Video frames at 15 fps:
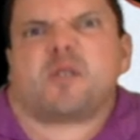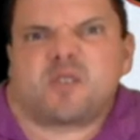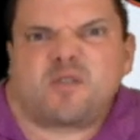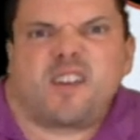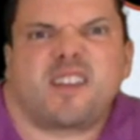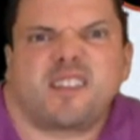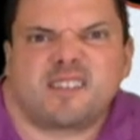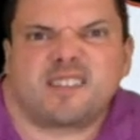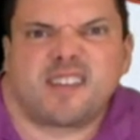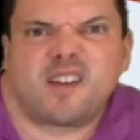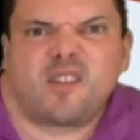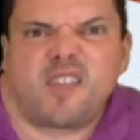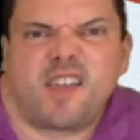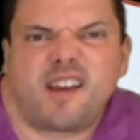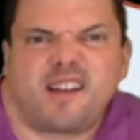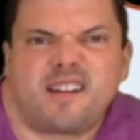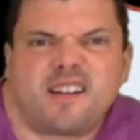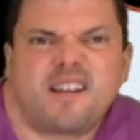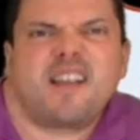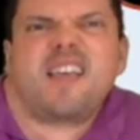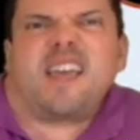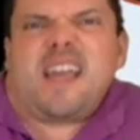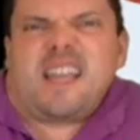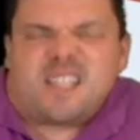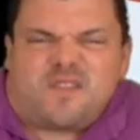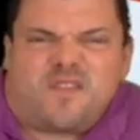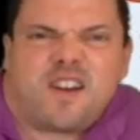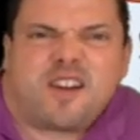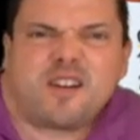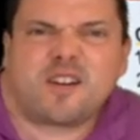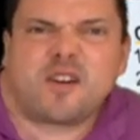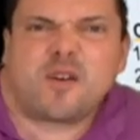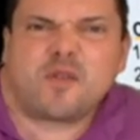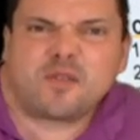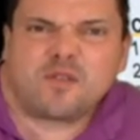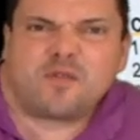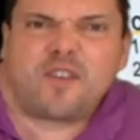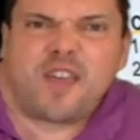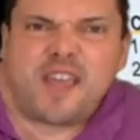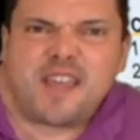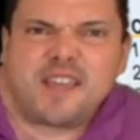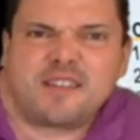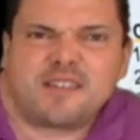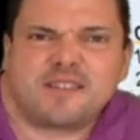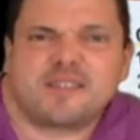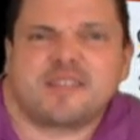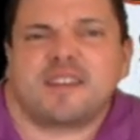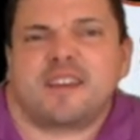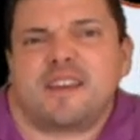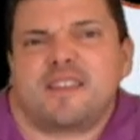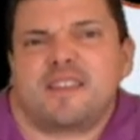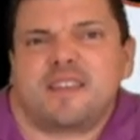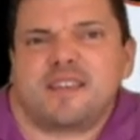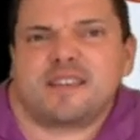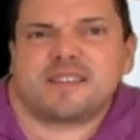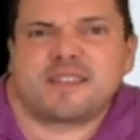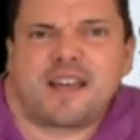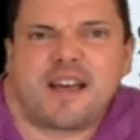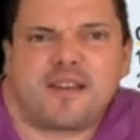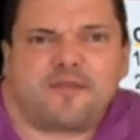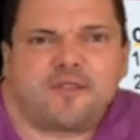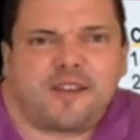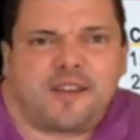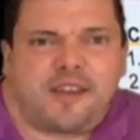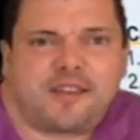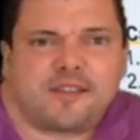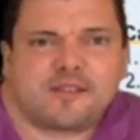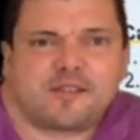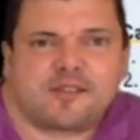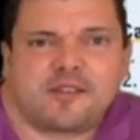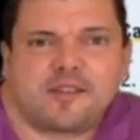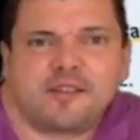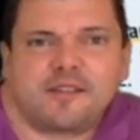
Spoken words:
veins down there, it's varicose veins in the esophagus.